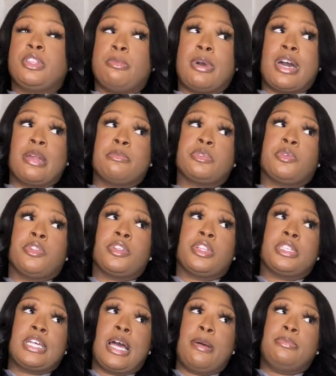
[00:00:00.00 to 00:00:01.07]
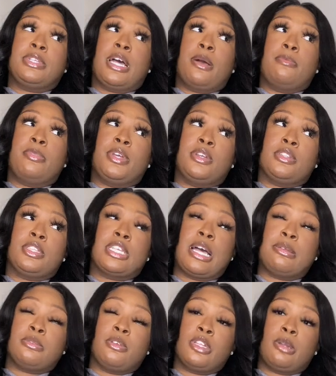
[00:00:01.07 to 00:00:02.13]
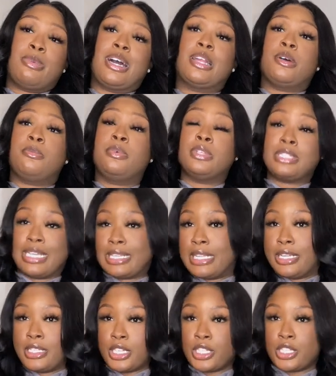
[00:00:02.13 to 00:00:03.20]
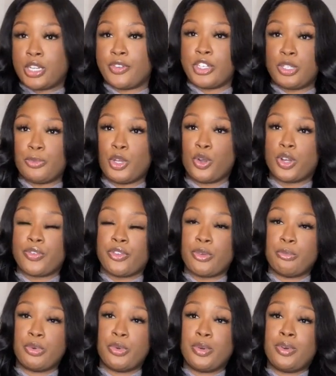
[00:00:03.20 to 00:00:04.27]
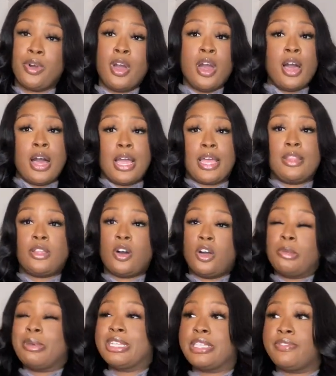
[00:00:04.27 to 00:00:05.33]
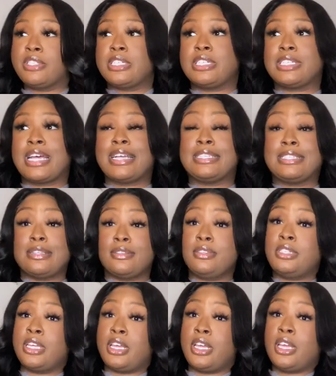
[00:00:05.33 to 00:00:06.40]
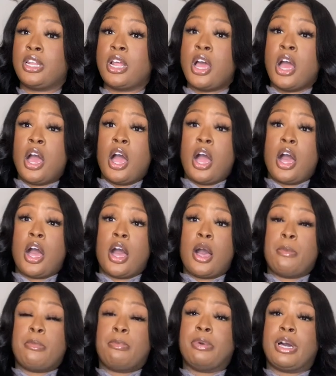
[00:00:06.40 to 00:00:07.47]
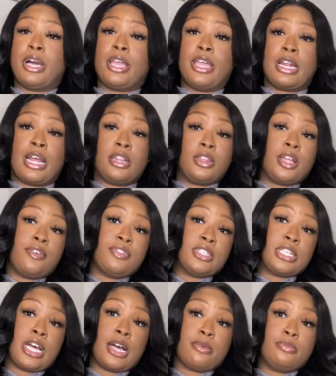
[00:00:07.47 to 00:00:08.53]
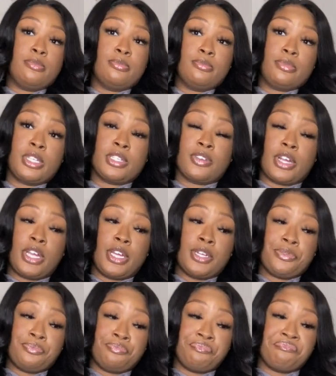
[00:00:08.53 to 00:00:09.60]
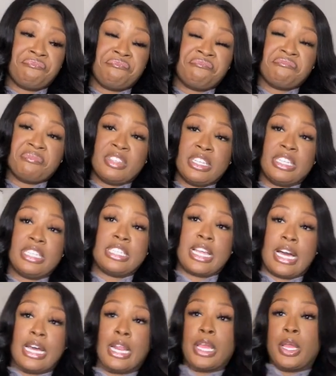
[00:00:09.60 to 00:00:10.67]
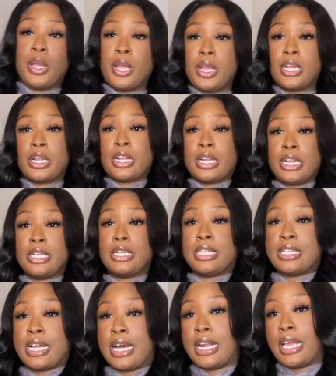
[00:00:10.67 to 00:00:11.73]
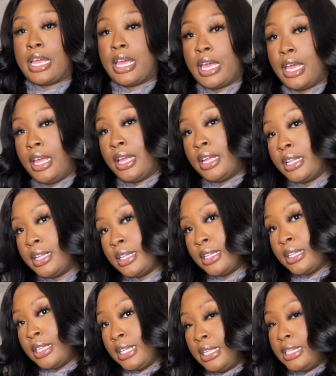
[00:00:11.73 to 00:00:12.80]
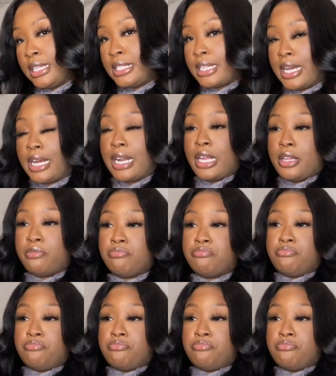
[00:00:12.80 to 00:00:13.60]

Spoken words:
in the bottom, smaller in the top, bigger in the top, smaller in the bottom, take that into consideration when you're ordering from Boohoo. Again, all of my stuff is in a size 16. But again, I love the top. This right here, this got it. This got it. Hey. This got it.